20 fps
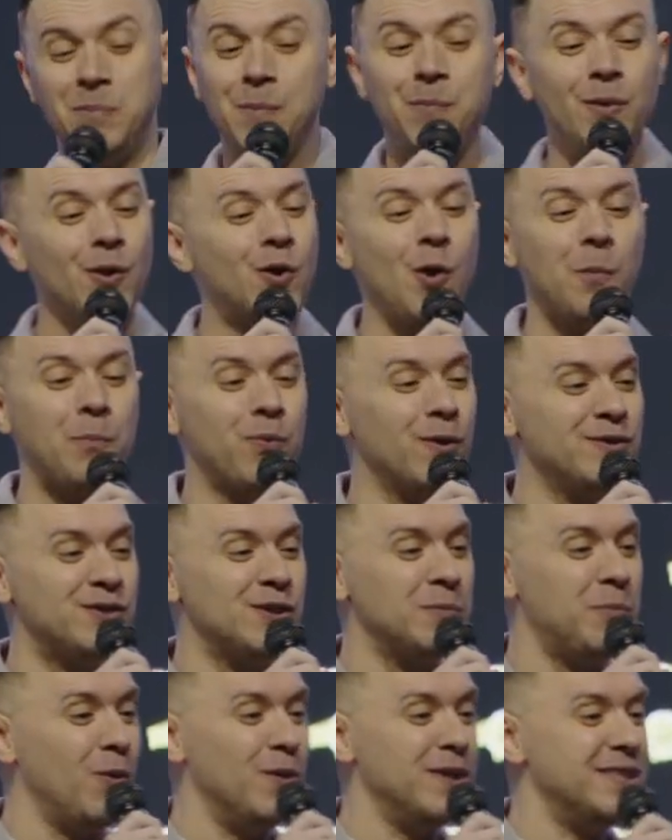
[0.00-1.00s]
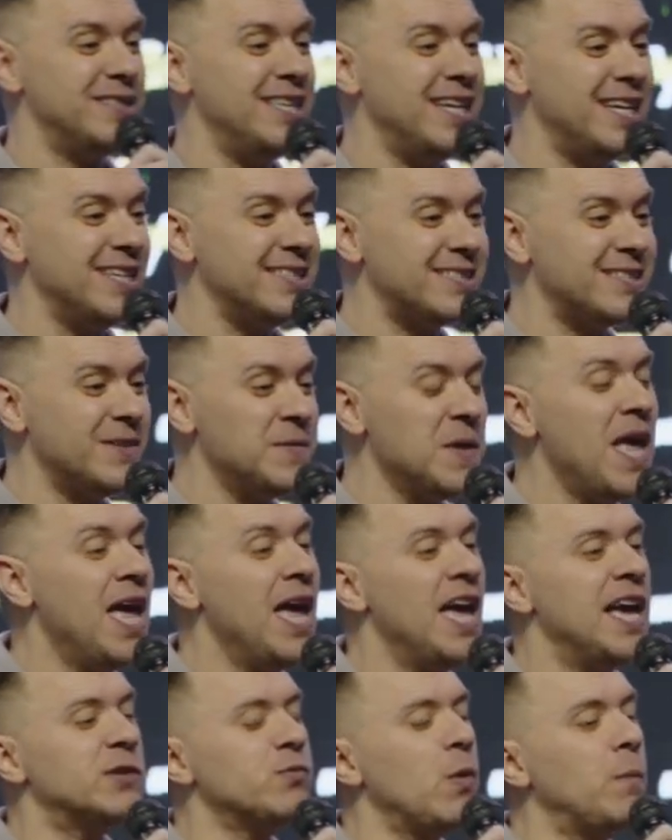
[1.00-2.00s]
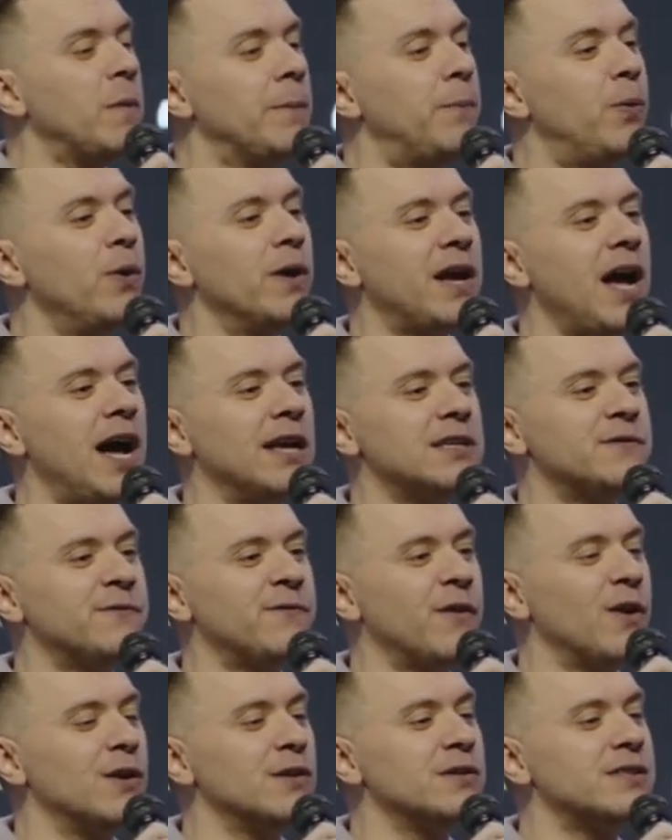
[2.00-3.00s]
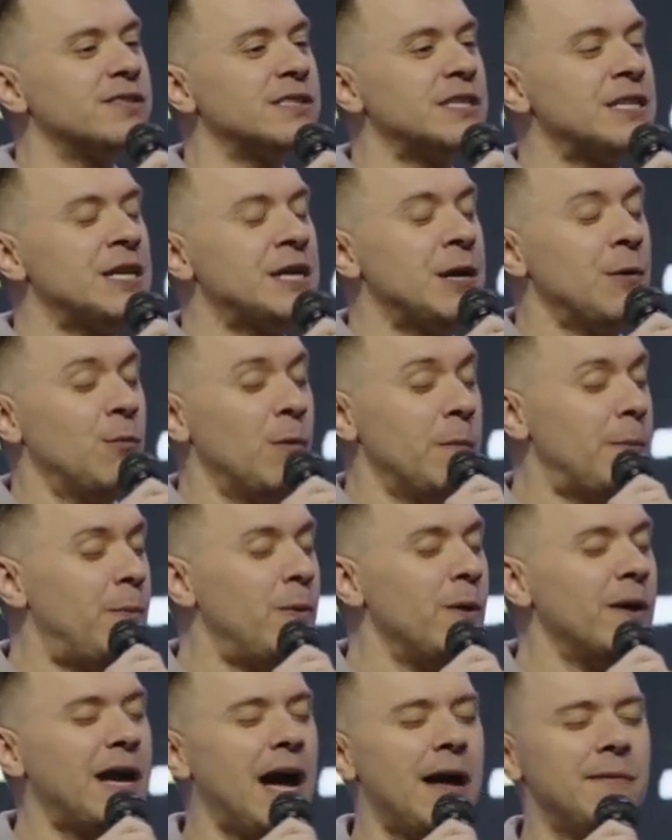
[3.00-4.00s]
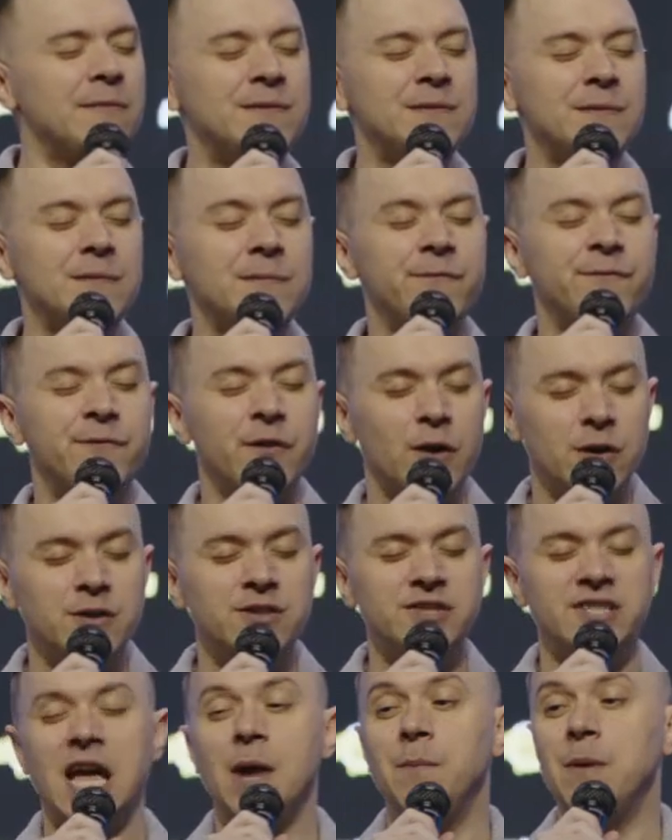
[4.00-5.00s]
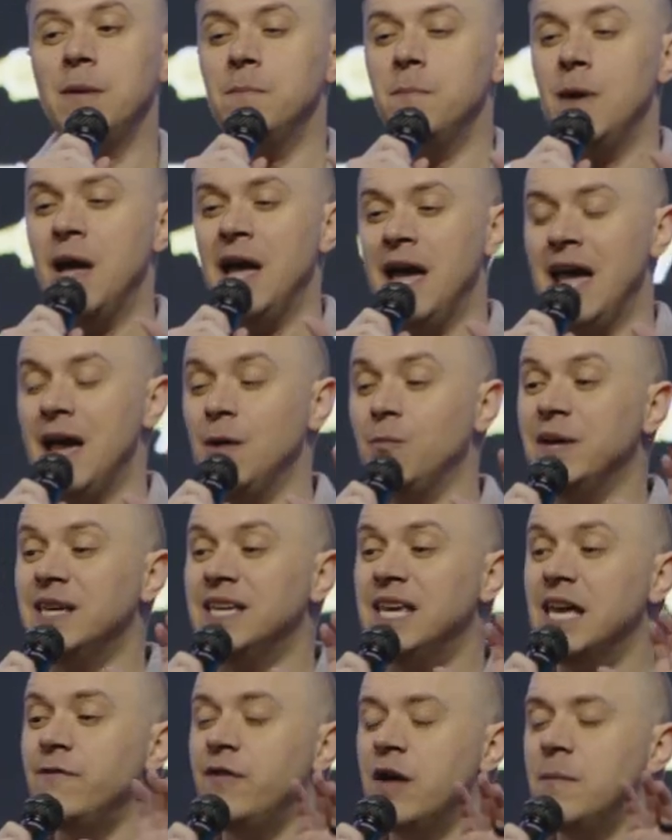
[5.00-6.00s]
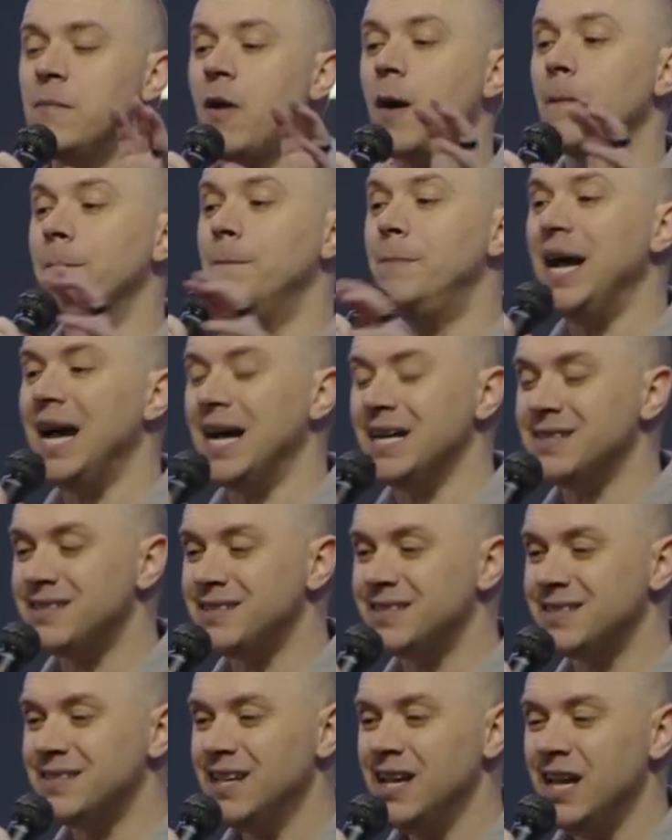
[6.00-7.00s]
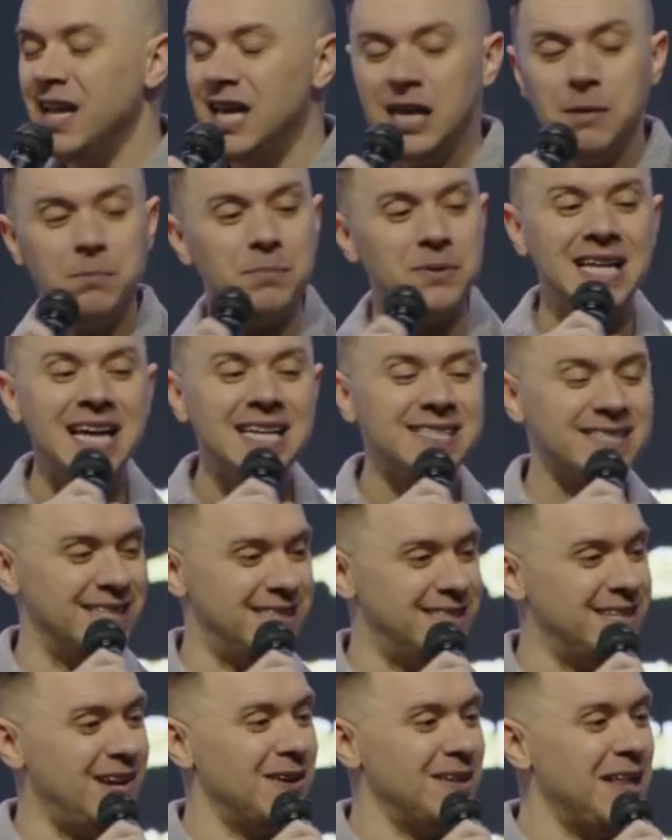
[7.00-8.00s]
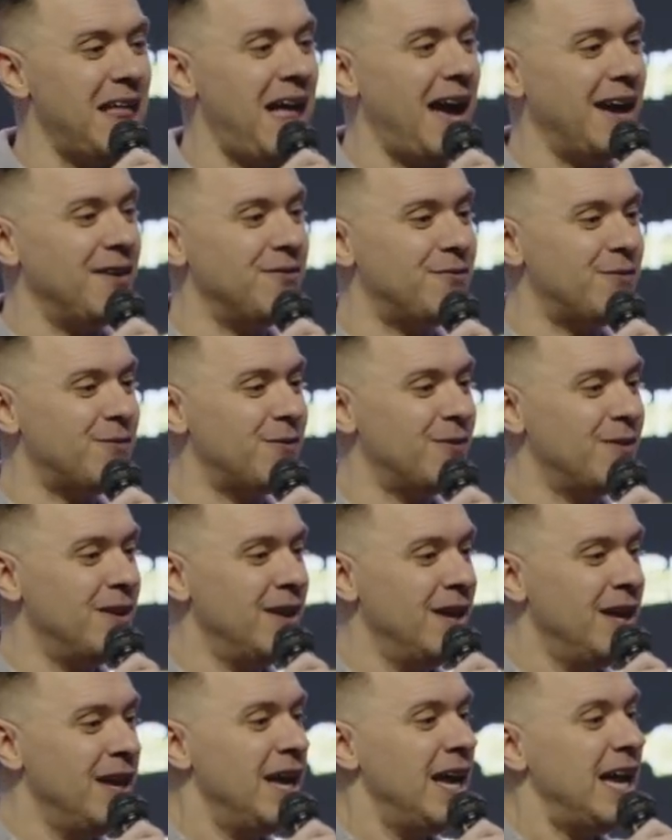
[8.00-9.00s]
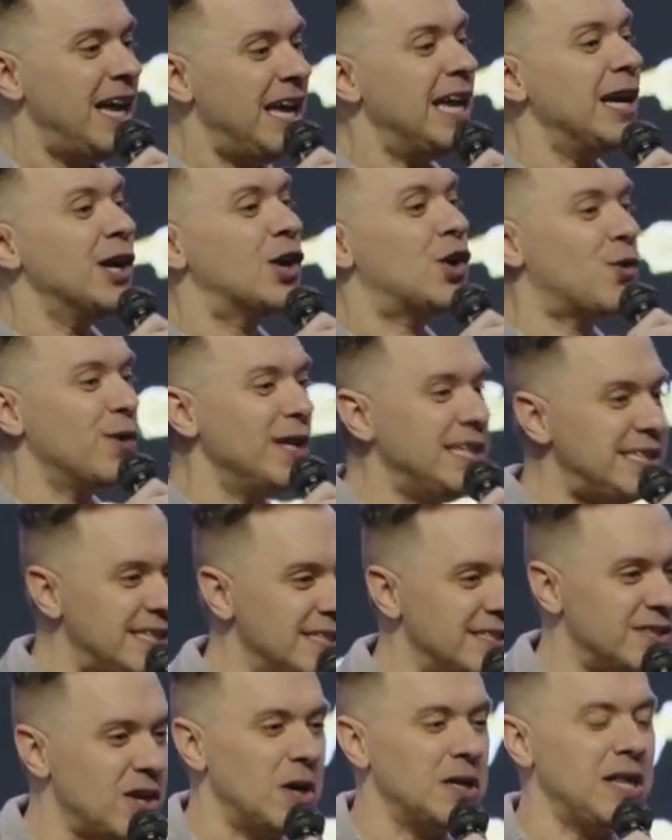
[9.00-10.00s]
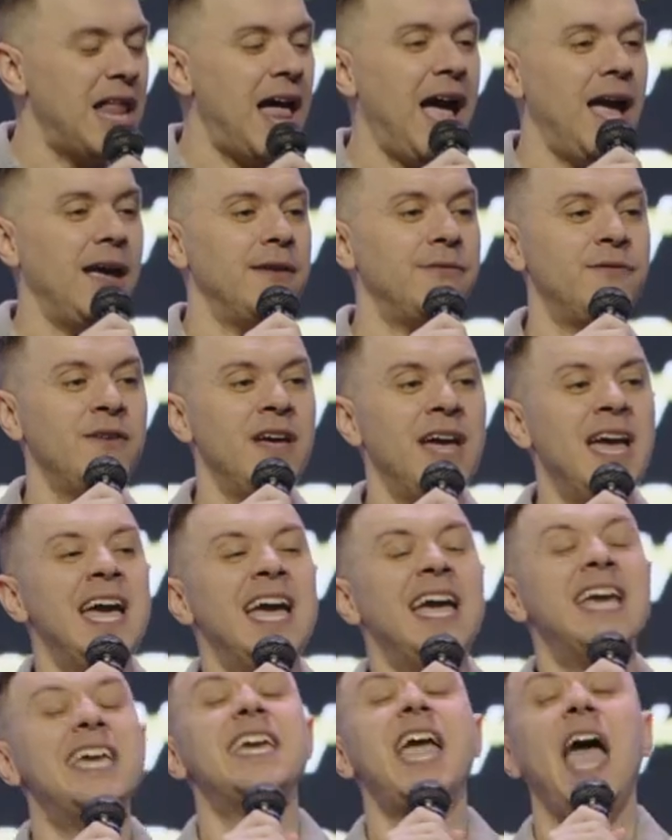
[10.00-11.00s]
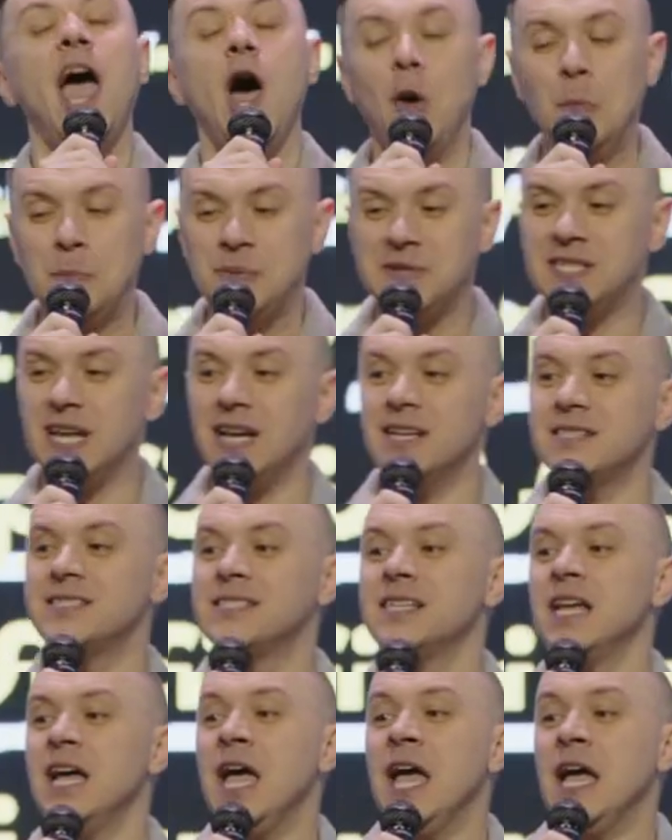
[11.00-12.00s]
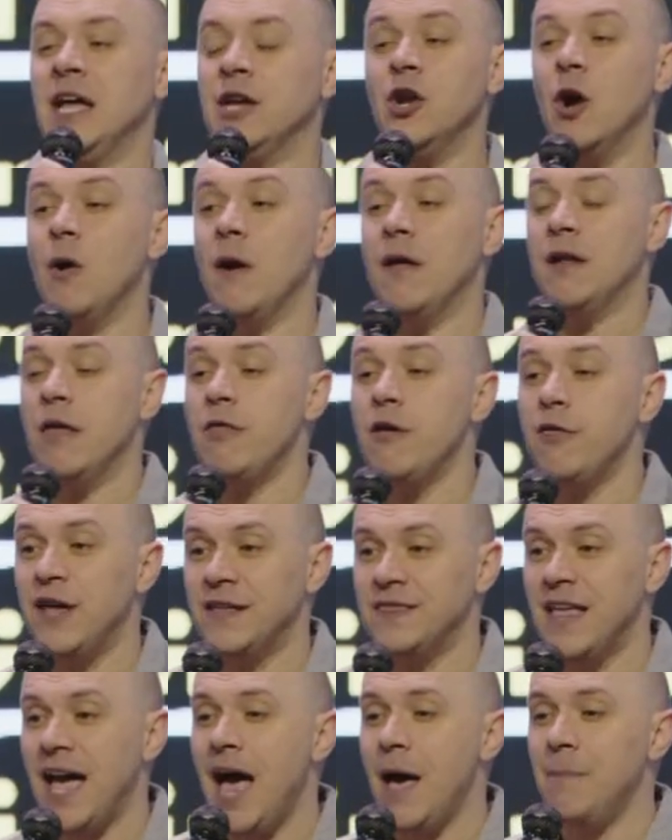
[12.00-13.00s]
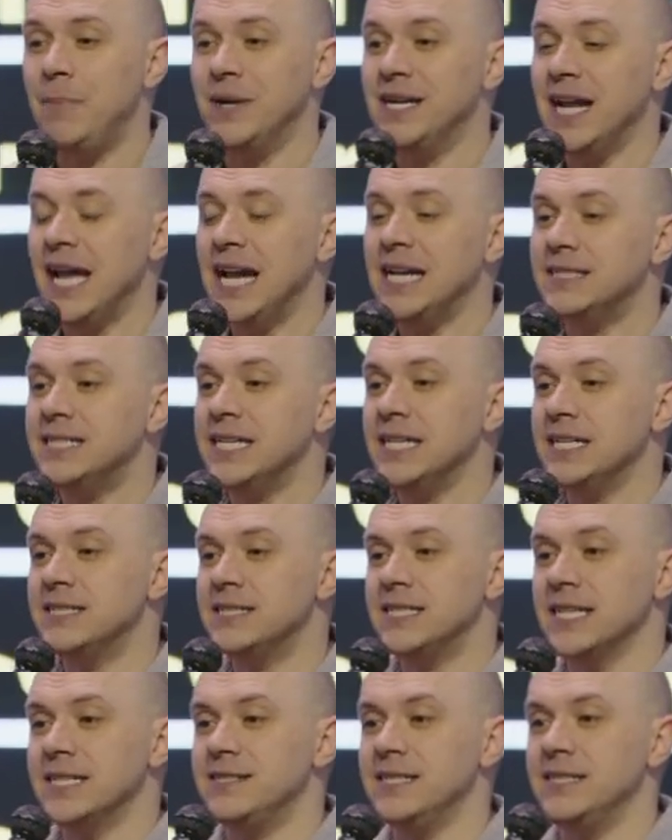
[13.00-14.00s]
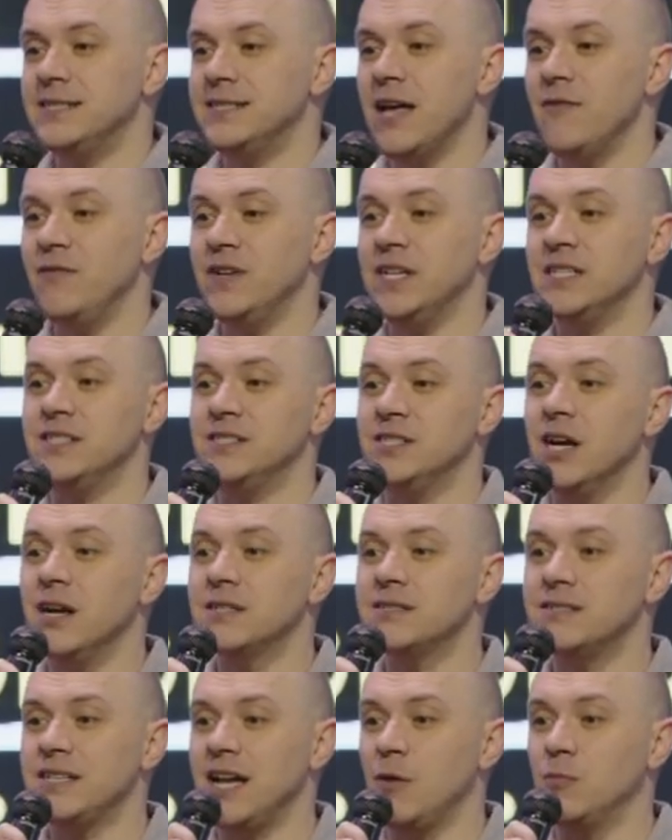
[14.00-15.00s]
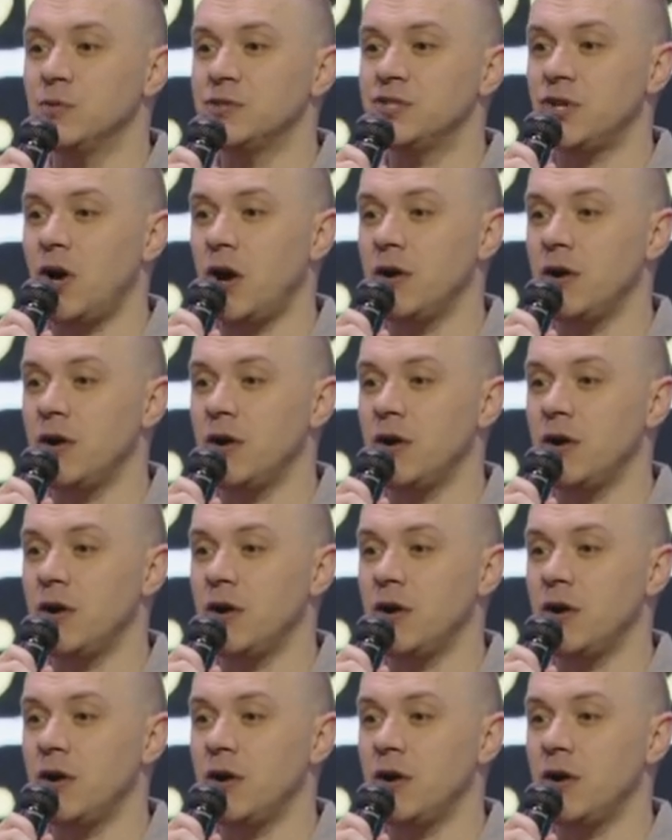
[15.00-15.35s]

Biblical principle is this: is when we put God's first, when we put God first, and we and we give Him our best, He blesses our life, He increases our life, He helps us, you know, another thing that happened in 1867 is Youngstown was